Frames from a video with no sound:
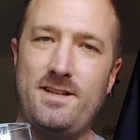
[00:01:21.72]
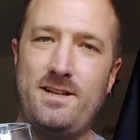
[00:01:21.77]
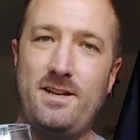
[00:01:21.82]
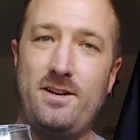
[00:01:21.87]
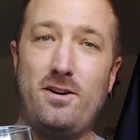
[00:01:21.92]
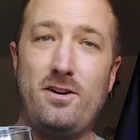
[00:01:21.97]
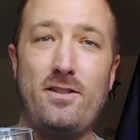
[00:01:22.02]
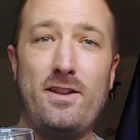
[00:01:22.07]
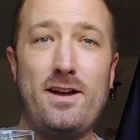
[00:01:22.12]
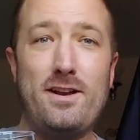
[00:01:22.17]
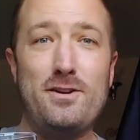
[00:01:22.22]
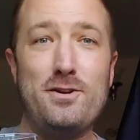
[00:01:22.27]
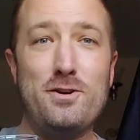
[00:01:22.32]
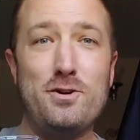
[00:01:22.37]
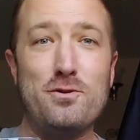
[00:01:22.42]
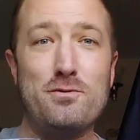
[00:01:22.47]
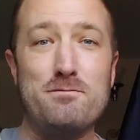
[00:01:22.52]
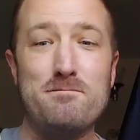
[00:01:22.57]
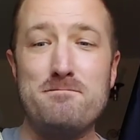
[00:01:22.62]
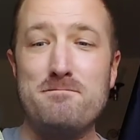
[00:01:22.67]
And on that
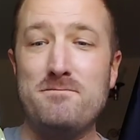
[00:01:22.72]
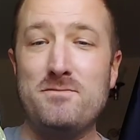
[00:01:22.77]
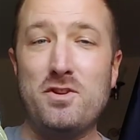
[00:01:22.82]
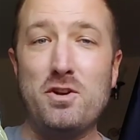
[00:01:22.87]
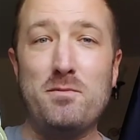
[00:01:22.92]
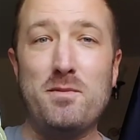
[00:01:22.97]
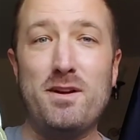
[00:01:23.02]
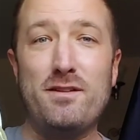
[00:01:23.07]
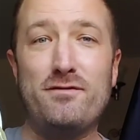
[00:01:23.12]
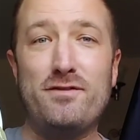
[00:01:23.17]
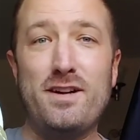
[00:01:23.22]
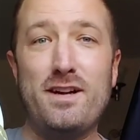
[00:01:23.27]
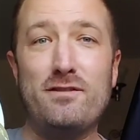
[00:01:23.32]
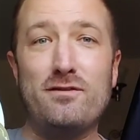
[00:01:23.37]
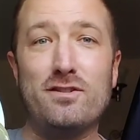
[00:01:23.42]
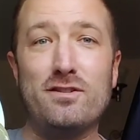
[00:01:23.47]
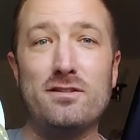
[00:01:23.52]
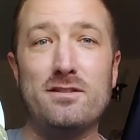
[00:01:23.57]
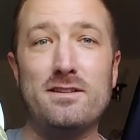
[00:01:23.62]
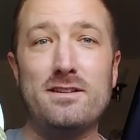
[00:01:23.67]
note, do me a
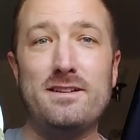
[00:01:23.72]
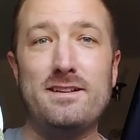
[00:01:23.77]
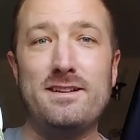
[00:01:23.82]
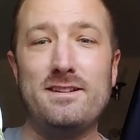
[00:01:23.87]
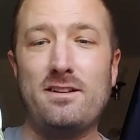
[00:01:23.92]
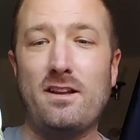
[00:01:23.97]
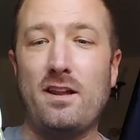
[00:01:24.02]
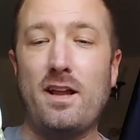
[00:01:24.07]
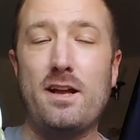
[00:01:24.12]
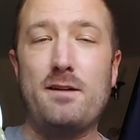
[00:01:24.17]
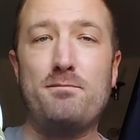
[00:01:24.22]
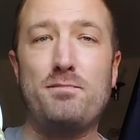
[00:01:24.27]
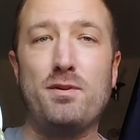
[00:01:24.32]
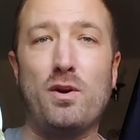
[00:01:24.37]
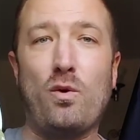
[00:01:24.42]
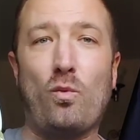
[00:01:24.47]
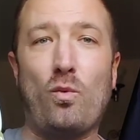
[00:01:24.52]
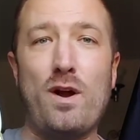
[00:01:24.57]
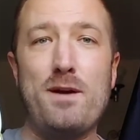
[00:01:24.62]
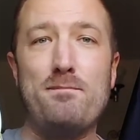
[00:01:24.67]
favor, the like
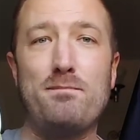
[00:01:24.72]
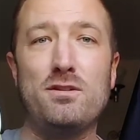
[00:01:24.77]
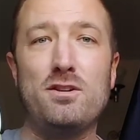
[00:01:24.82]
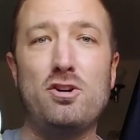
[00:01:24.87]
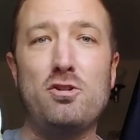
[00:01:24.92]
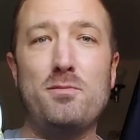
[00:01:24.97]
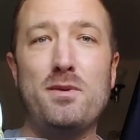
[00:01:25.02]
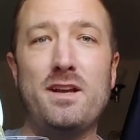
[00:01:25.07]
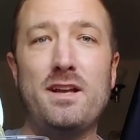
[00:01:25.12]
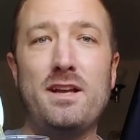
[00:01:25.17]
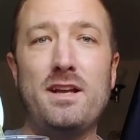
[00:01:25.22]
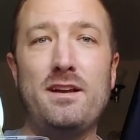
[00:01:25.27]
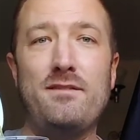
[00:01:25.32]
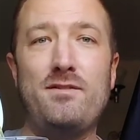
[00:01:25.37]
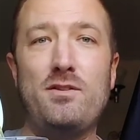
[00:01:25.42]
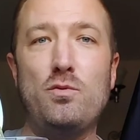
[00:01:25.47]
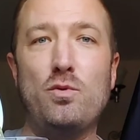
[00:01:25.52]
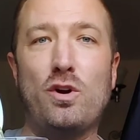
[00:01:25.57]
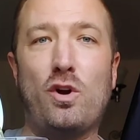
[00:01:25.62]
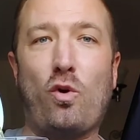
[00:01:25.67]
button right below me.
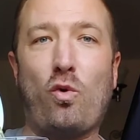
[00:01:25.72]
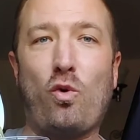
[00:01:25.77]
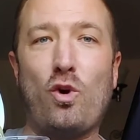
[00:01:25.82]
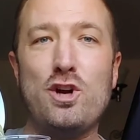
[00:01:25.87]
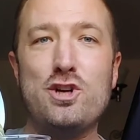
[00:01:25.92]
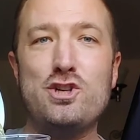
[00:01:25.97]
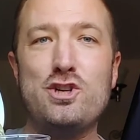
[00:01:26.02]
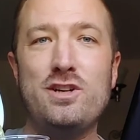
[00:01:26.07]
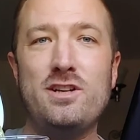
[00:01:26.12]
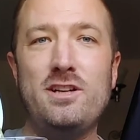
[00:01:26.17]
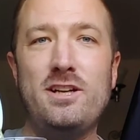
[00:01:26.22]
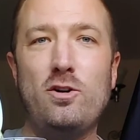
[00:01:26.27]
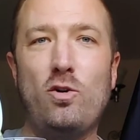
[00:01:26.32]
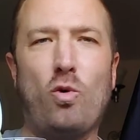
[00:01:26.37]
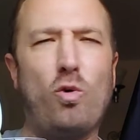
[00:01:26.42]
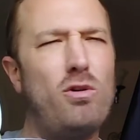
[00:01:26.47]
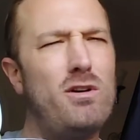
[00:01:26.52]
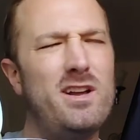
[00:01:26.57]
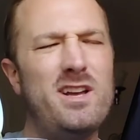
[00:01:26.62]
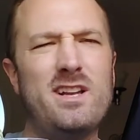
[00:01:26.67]
If you would crush it
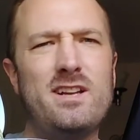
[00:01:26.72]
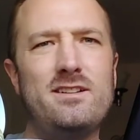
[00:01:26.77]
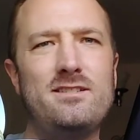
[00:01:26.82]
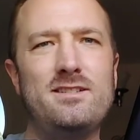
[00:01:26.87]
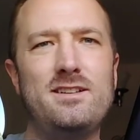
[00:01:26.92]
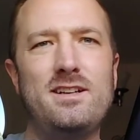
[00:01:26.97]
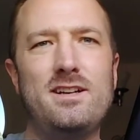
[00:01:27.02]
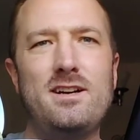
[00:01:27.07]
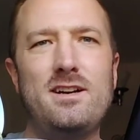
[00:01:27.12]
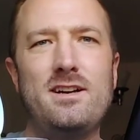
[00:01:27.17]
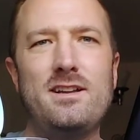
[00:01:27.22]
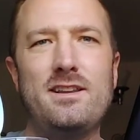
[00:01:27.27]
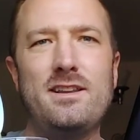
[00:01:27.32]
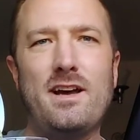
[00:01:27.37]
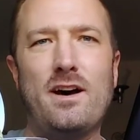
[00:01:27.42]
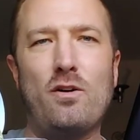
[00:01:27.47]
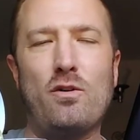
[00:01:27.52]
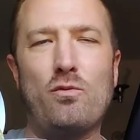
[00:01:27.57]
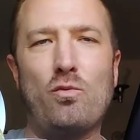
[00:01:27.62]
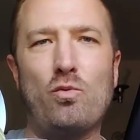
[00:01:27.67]
or hit it,
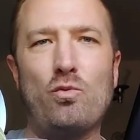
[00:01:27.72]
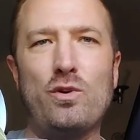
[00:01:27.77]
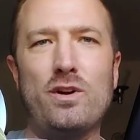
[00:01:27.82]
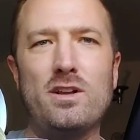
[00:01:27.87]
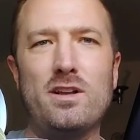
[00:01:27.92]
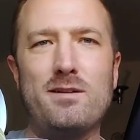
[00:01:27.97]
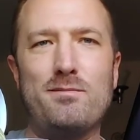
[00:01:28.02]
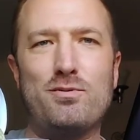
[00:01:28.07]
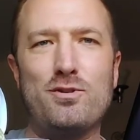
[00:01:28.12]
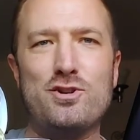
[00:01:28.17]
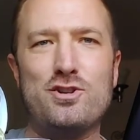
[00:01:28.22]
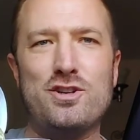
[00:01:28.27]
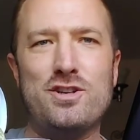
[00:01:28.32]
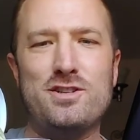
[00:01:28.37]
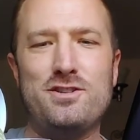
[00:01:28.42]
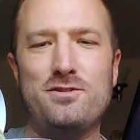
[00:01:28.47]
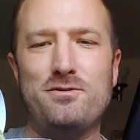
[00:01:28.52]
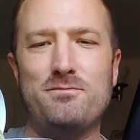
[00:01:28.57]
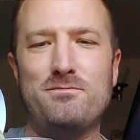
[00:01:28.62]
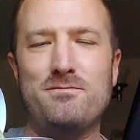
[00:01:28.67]
I would really
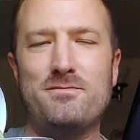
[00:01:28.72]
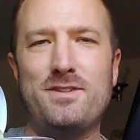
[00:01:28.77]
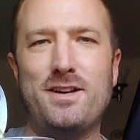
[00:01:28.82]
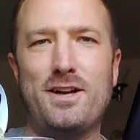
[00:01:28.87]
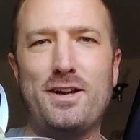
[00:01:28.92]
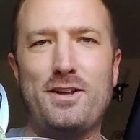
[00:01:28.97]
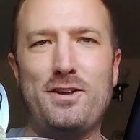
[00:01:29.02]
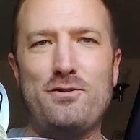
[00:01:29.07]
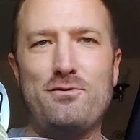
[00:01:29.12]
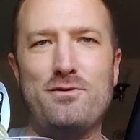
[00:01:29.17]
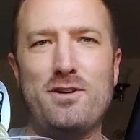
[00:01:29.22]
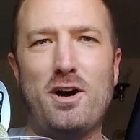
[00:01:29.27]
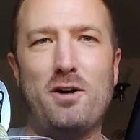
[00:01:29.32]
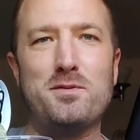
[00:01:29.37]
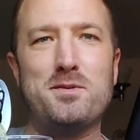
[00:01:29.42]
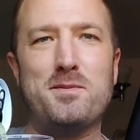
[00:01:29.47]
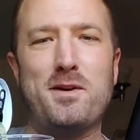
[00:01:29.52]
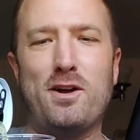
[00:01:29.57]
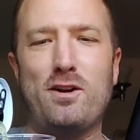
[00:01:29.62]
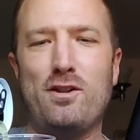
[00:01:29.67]
appreciate you. Thank you.
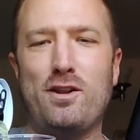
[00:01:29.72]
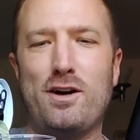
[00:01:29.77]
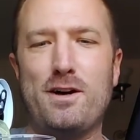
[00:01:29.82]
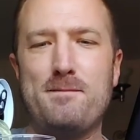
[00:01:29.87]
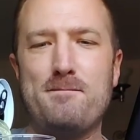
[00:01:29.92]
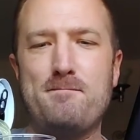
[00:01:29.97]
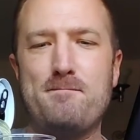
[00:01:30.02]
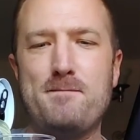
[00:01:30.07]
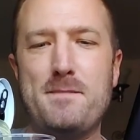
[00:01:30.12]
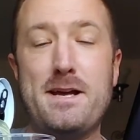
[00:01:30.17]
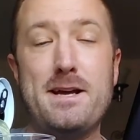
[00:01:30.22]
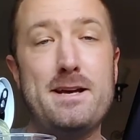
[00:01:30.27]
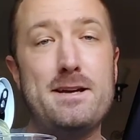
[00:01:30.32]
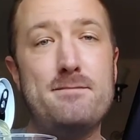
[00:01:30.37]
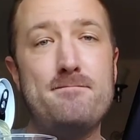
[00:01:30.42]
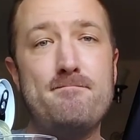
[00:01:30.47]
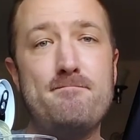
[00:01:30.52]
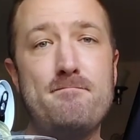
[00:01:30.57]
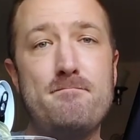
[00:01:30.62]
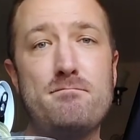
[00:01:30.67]
Helps me out a lot.
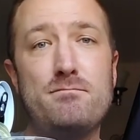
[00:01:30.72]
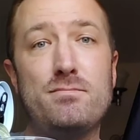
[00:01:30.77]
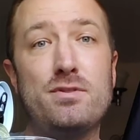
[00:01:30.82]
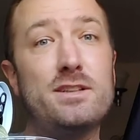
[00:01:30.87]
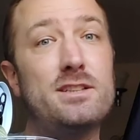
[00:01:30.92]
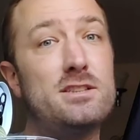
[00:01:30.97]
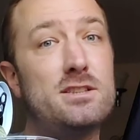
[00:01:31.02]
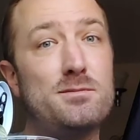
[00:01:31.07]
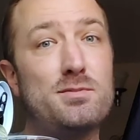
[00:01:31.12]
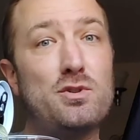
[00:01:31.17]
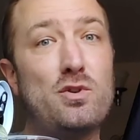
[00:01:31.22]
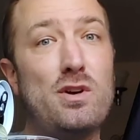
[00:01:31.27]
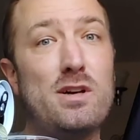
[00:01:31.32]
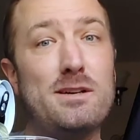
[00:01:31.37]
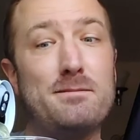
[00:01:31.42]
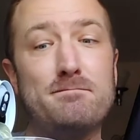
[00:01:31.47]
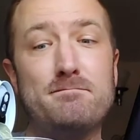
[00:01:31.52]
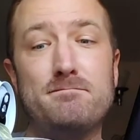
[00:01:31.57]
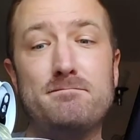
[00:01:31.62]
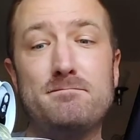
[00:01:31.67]
And please
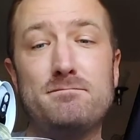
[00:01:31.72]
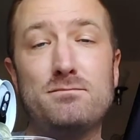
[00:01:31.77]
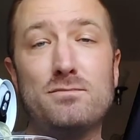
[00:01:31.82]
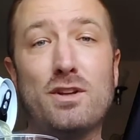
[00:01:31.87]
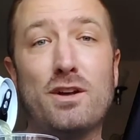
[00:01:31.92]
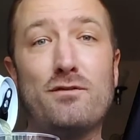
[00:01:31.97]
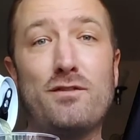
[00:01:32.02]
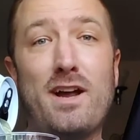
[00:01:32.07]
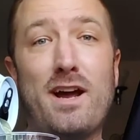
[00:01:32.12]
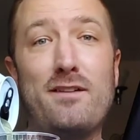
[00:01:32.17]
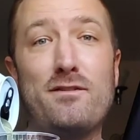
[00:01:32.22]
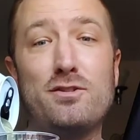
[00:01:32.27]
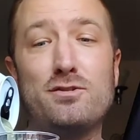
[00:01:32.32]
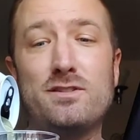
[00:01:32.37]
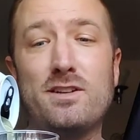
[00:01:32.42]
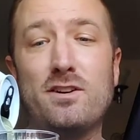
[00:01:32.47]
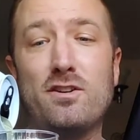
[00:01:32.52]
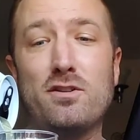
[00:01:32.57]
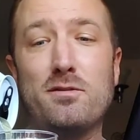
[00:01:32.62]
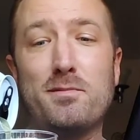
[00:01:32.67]
subscribe. Love to have you
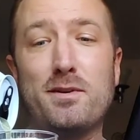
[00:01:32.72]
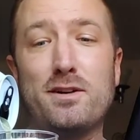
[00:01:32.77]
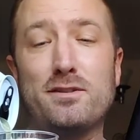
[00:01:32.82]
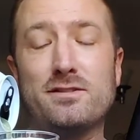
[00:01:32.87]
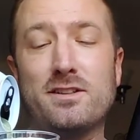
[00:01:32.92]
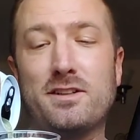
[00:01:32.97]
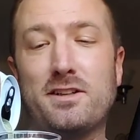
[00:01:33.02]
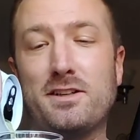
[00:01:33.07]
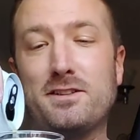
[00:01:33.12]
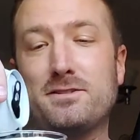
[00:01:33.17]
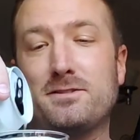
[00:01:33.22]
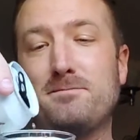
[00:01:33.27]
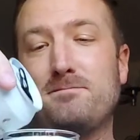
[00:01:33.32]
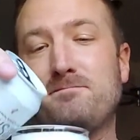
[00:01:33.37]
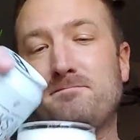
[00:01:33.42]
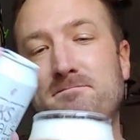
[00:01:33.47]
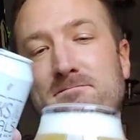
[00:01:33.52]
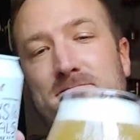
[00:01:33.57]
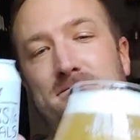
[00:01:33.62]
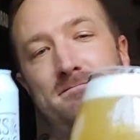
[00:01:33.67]
see all the beers I taste.
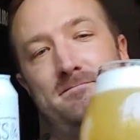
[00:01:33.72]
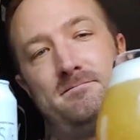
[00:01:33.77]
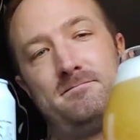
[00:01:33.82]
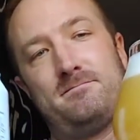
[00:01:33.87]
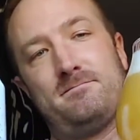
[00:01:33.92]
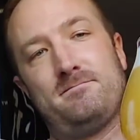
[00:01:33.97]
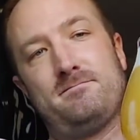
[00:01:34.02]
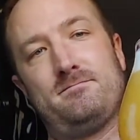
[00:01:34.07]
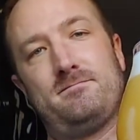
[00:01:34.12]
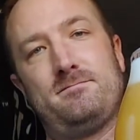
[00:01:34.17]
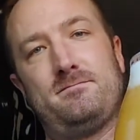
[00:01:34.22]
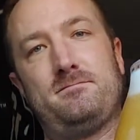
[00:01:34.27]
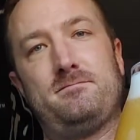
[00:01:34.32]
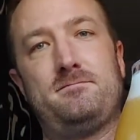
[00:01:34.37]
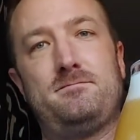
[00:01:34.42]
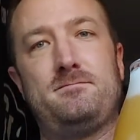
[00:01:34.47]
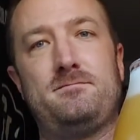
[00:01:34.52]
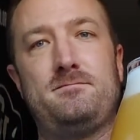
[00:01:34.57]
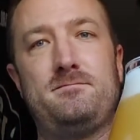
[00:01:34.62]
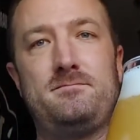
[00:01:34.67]

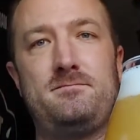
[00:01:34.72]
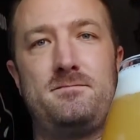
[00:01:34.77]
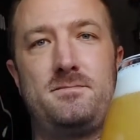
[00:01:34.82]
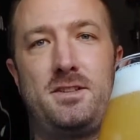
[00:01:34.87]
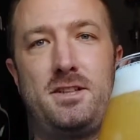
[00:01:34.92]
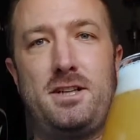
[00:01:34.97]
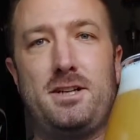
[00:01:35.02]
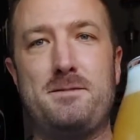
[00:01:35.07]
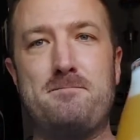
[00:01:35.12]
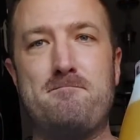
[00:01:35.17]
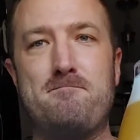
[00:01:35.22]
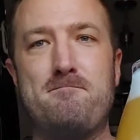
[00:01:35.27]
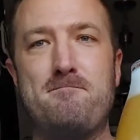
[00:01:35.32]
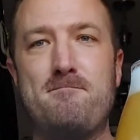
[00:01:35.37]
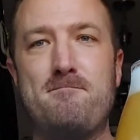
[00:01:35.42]
Okay.